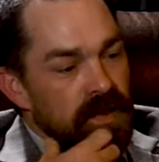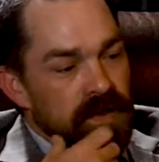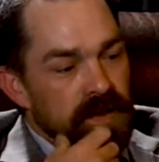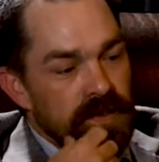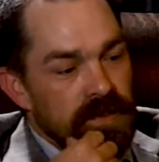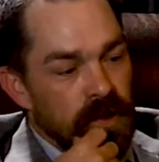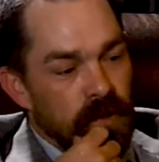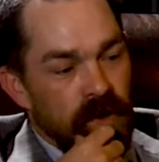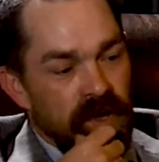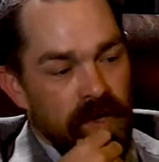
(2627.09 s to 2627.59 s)

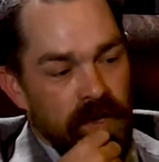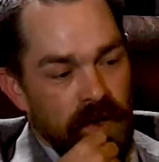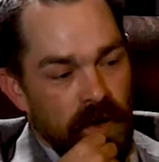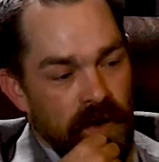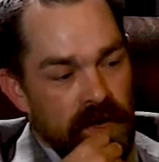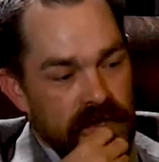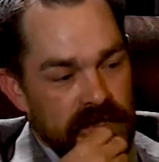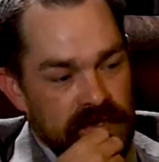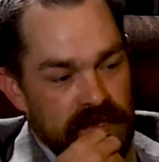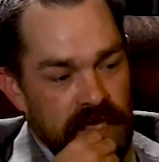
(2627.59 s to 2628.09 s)
So one of the
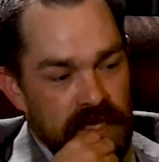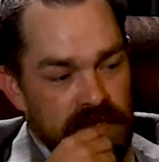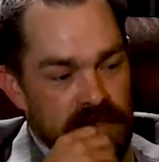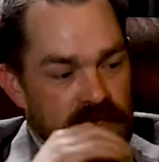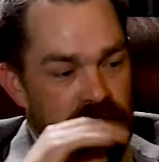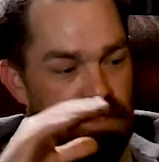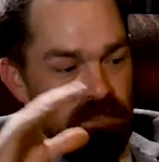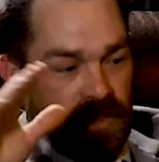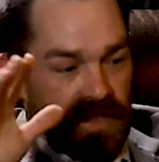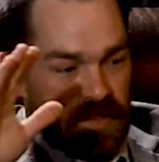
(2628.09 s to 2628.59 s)
greatest things
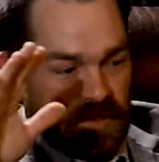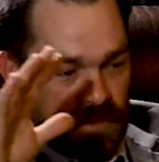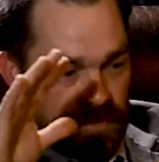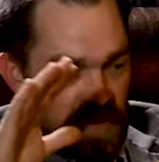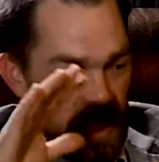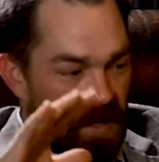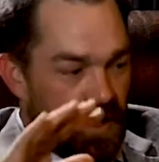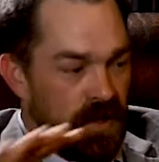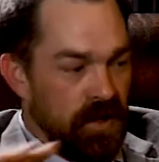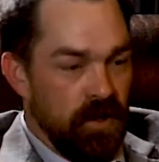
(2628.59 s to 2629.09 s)
is
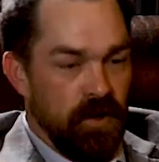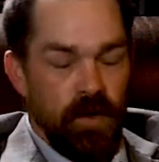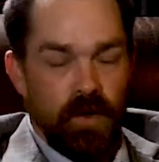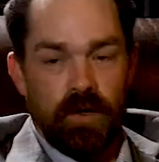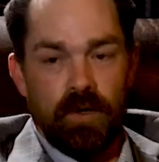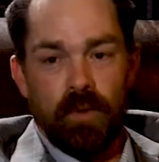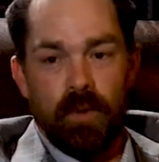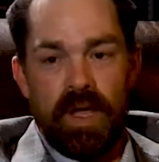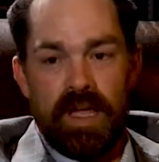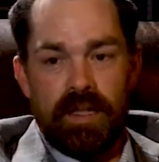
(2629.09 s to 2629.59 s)
making a
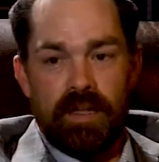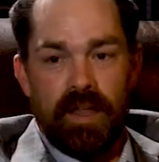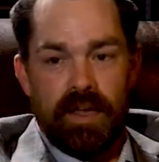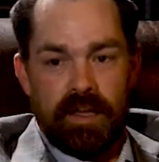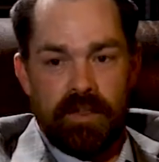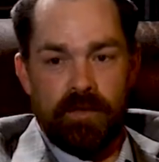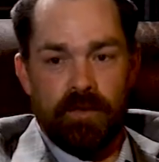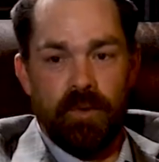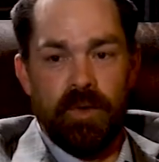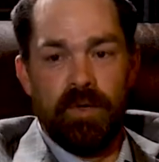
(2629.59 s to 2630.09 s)
colonel wait
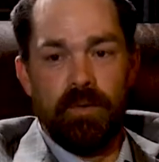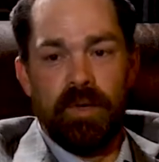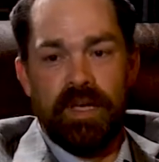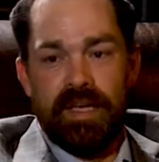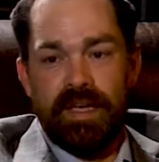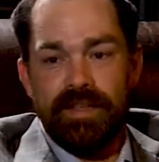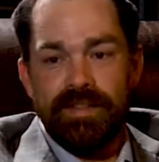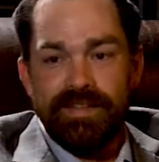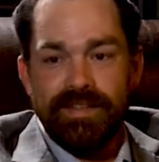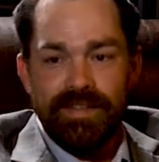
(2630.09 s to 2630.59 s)
like 3
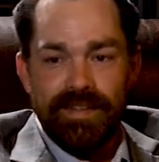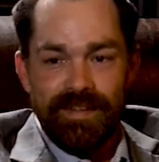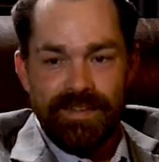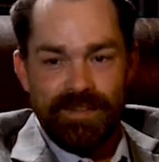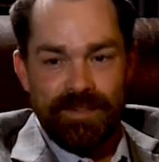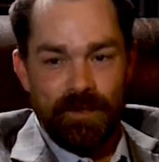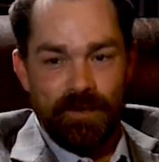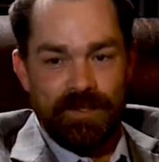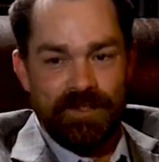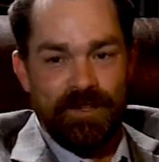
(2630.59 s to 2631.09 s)
weeks
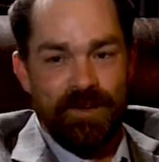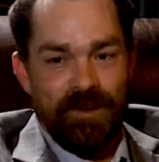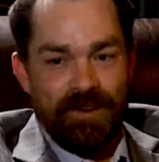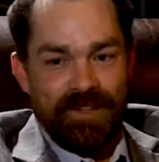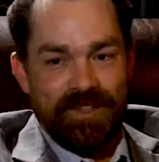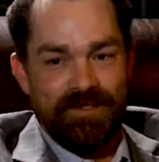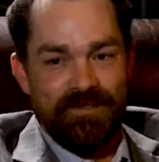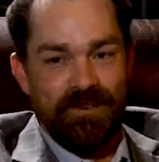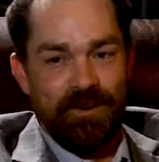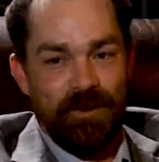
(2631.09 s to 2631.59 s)
to return
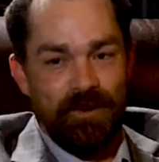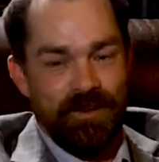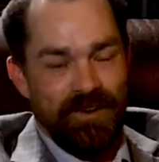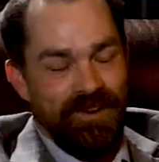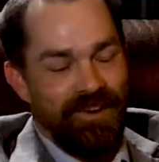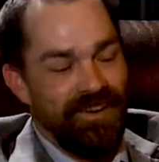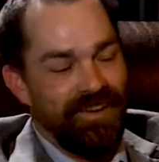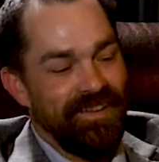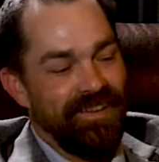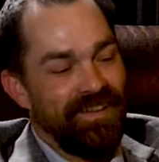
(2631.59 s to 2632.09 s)
his phone
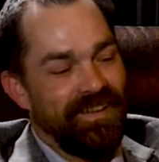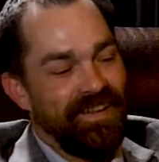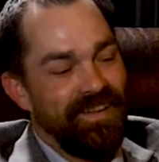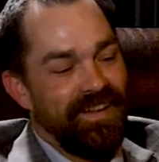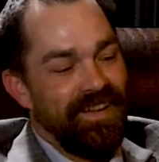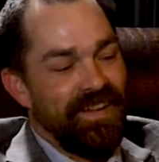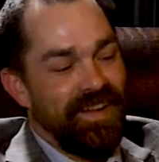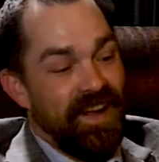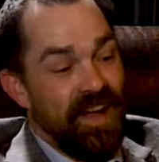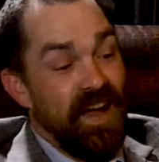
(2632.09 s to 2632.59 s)
call.
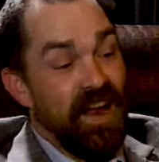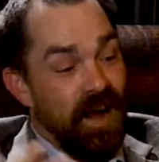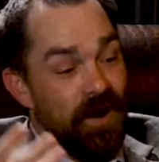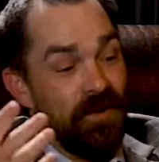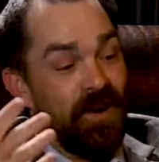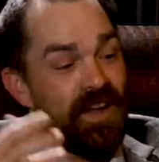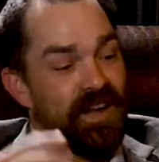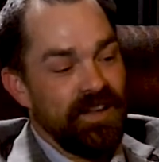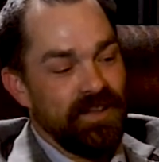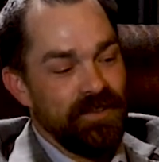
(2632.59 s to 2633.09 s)
And I
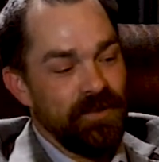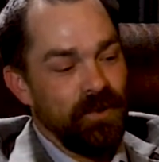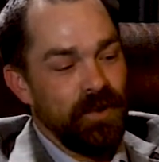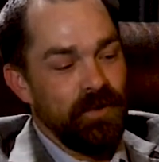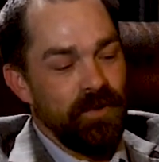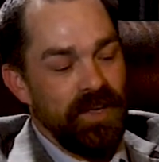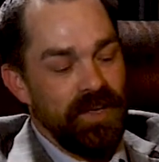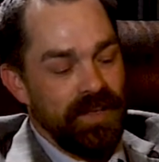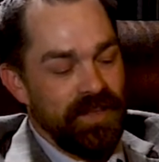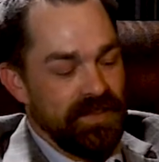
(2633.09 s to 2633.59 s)
waited 3
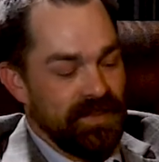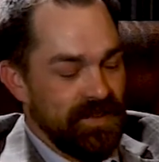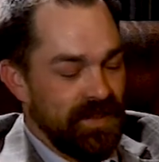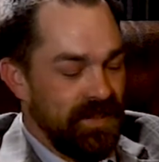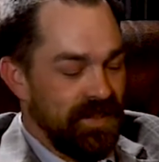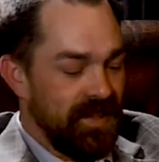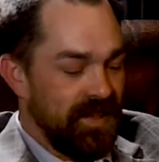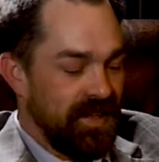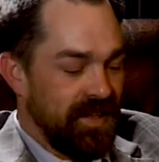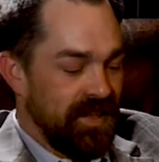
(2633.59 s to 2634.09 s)
weeks,
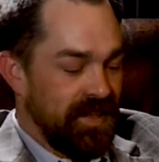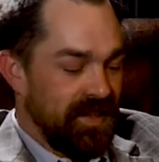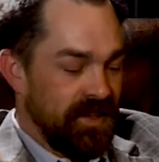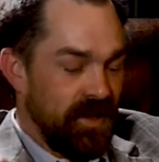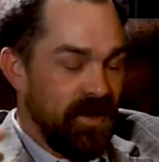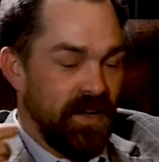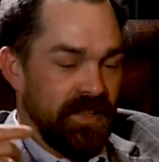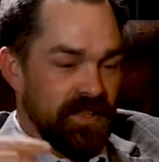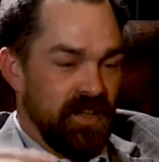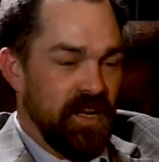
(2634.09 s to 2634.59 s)
and
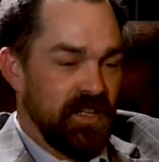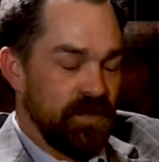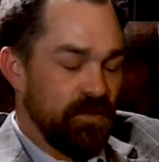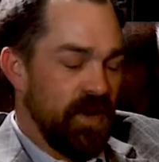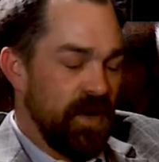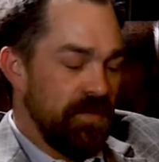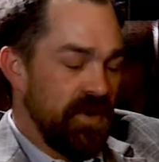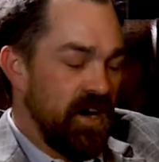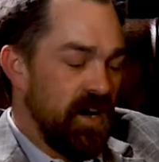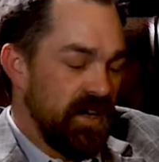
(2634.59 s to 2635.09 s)
I talked to
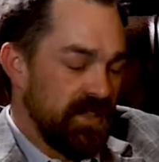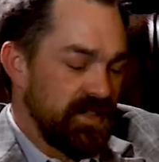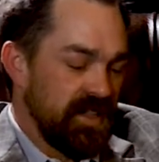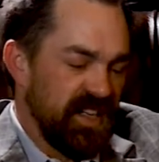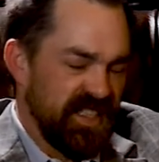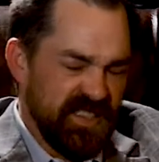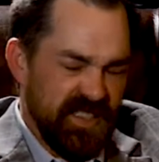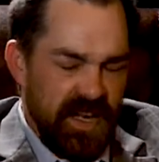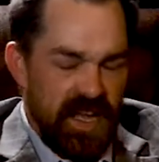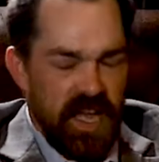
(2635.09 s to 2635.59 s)
my boss, and
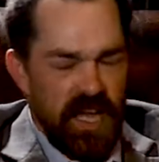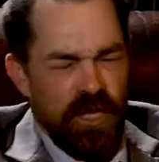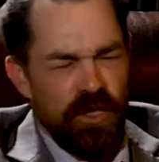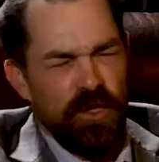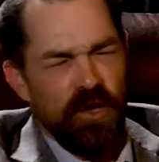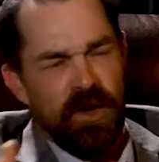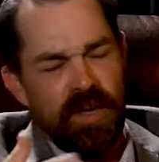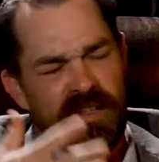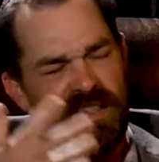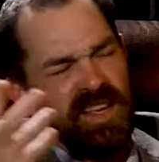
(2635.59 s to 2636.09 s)
I said, hey,
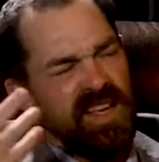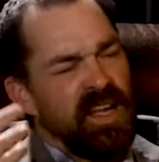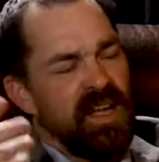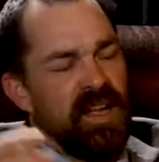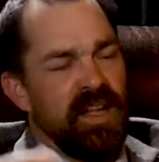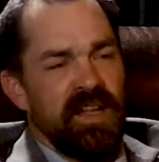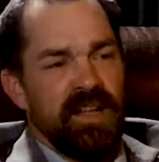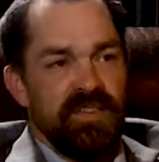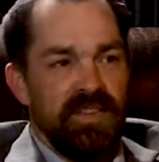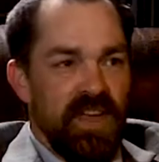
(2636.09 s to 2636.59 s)
I
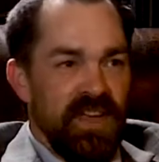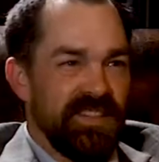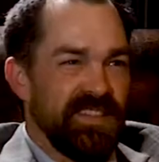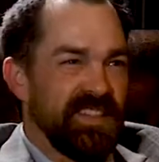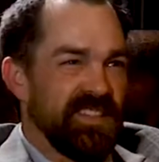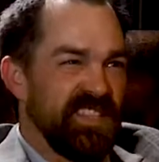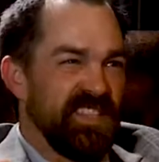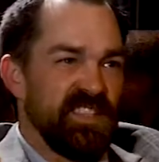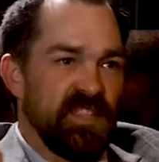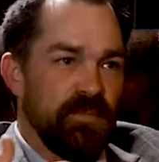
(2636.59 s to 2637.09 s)
think
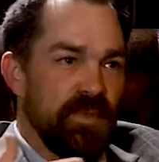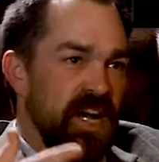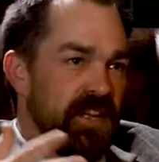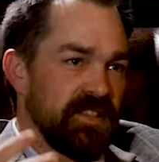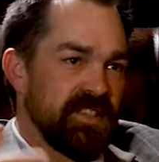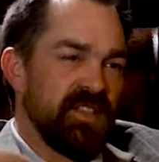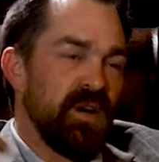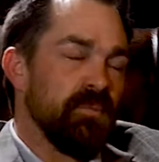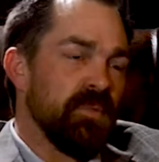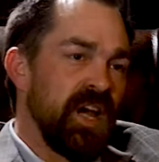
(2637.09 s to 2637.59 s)
this is
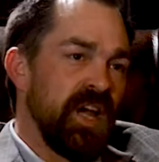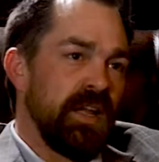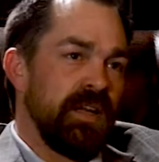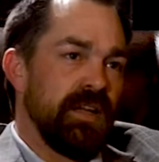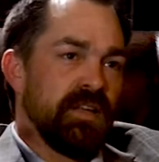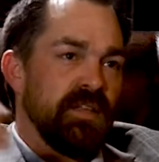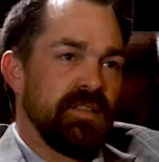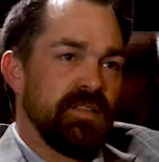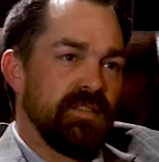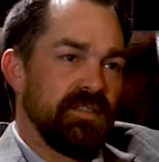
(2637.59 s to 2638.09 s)
about something
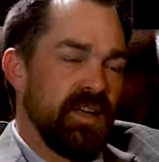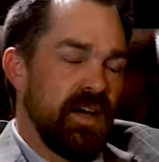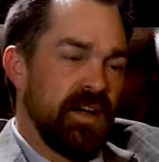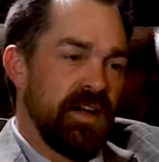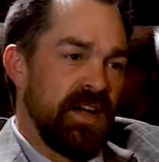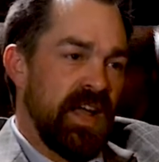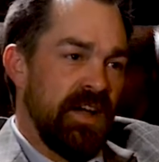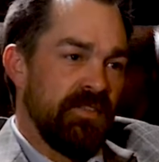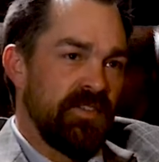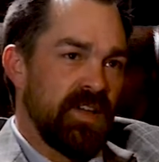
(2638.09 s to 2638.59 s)
I done
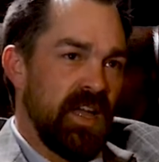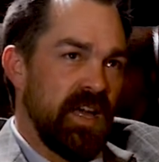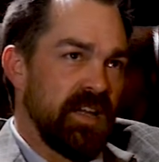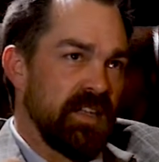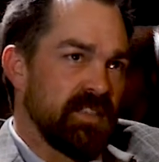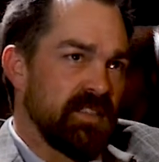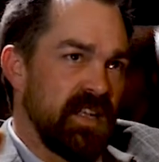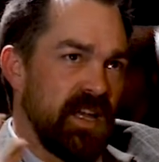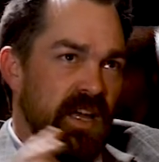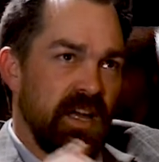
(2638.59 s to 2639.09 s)
in
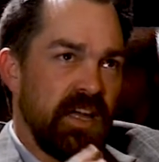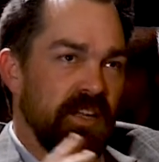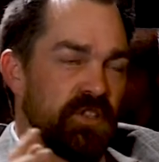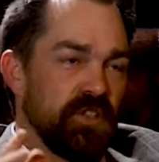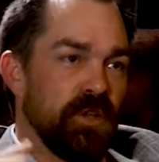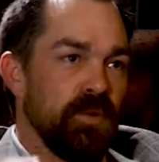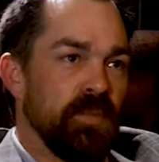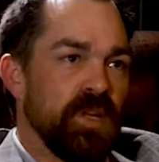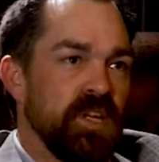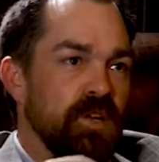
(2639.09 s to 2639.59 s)
Afghanistan. I
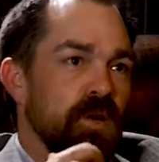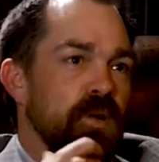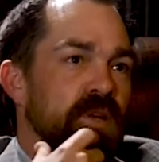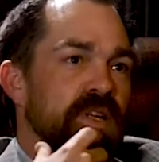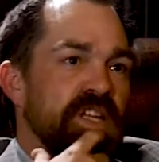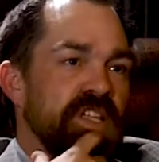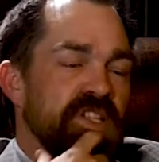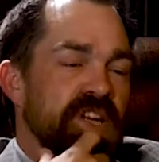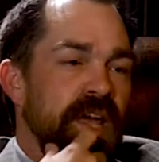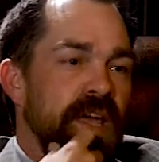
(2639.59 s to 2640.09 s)
shouldn't be going
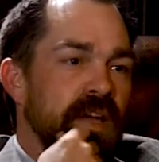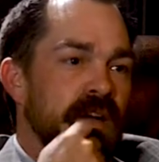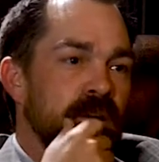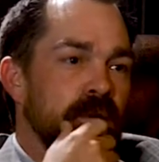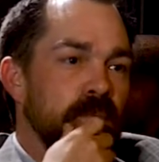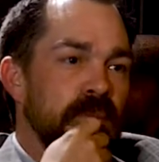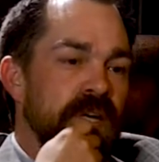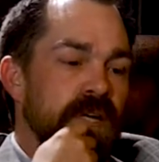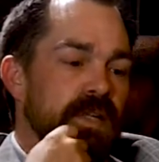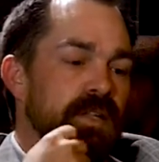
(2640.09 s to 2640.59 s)
to
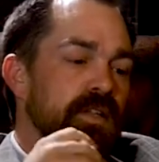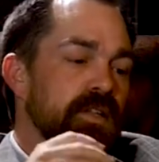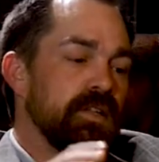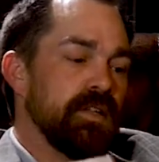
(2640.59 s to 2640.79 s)
jail, but